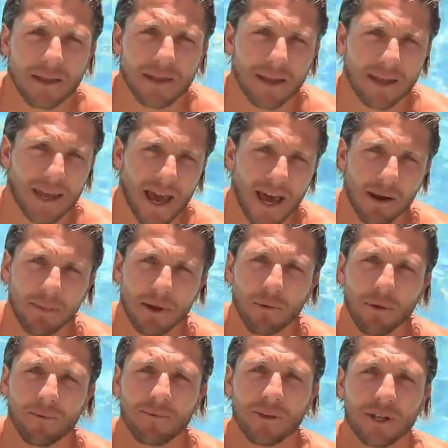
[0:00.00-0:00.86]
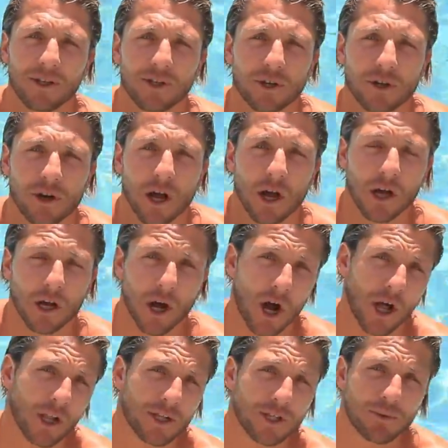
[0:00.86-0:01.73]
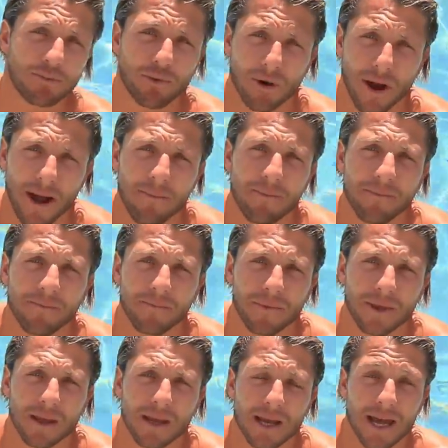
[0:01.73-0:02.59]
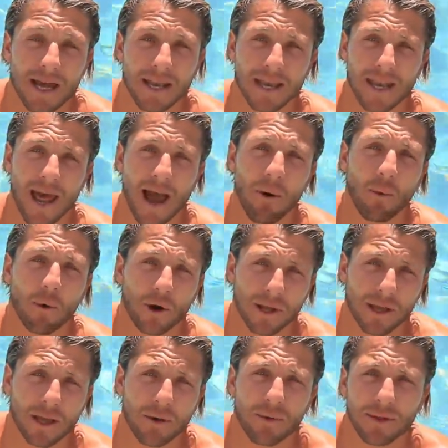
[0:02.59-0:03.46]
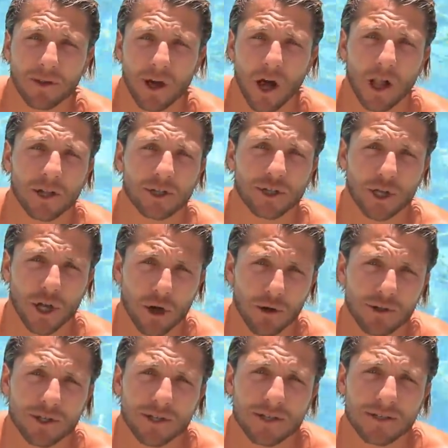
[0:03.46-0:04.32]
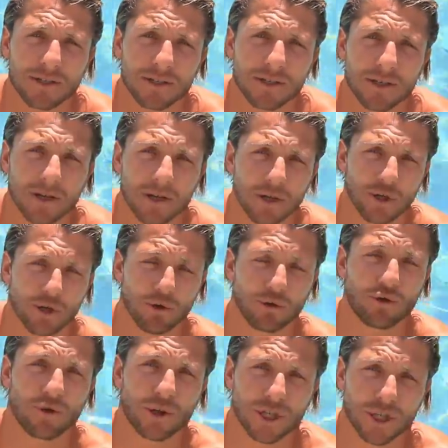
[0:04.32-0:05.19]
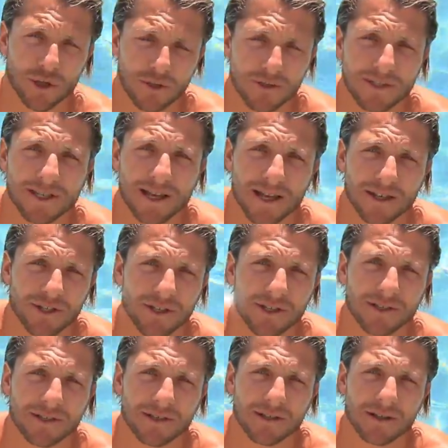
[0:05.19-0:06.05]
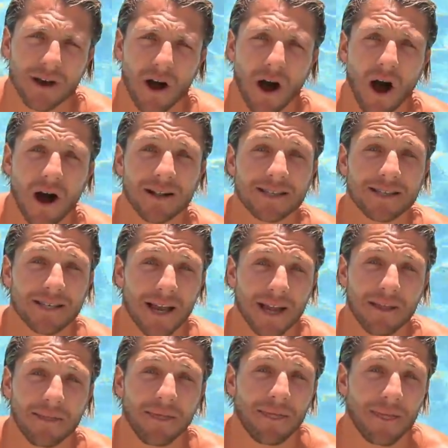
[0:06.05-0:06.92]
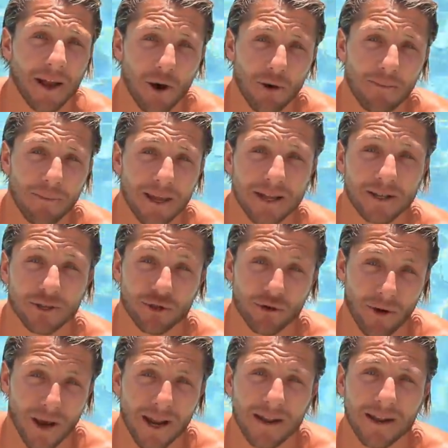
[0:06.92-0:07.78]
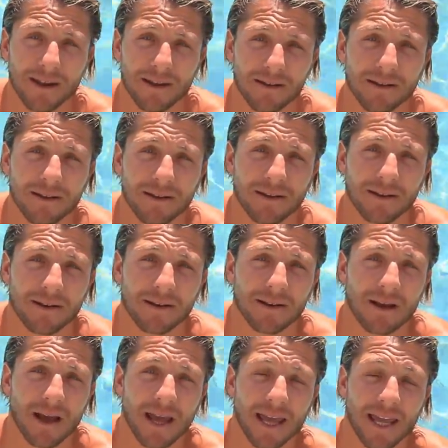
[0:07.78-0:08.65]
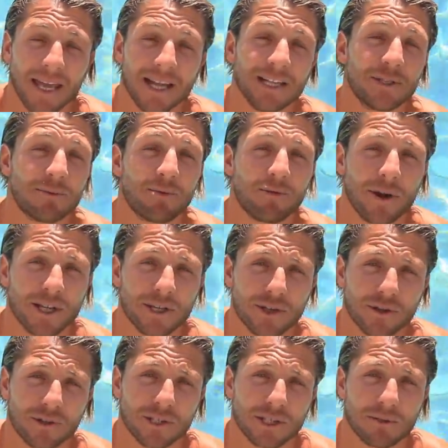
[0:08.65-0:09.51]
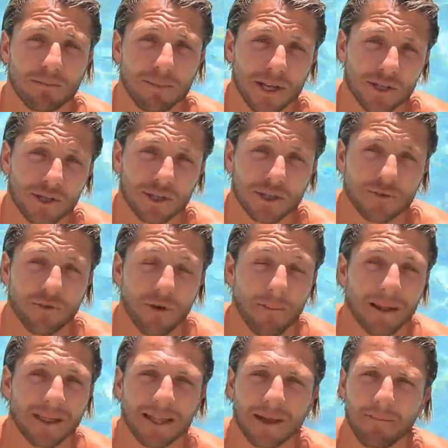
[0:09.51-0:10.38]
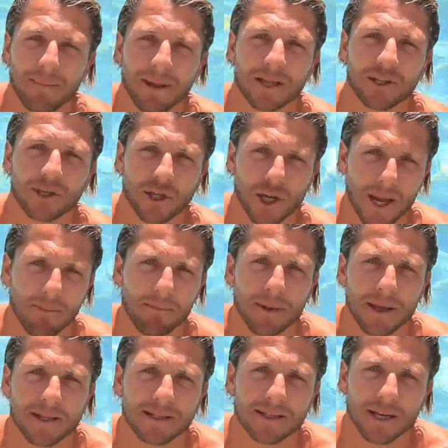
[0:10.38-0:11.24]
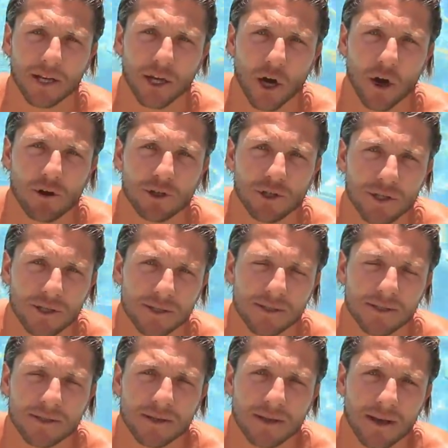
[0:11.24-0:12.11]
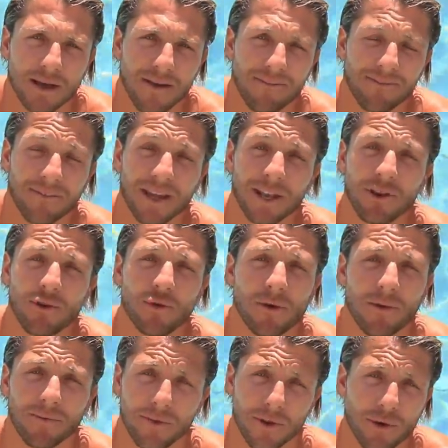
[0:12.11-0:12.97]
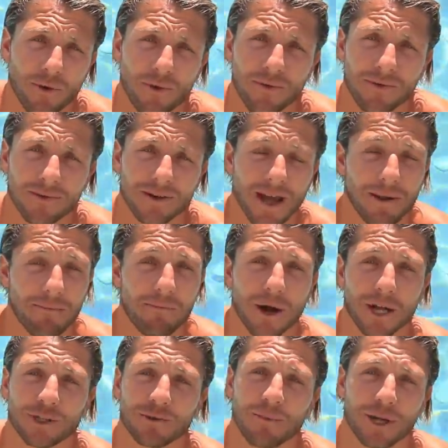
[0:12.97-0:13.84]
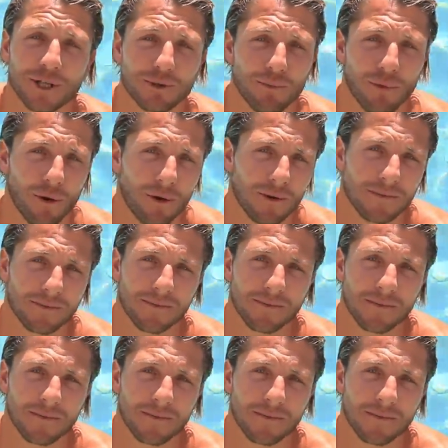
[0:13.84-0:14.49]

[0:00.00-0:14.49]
The Academy will feature college prep, networking with college coaches, nutritional sessions, on-site therapy and training, inspirational speeches from Olympic champions and coaches, video review, and much, much more.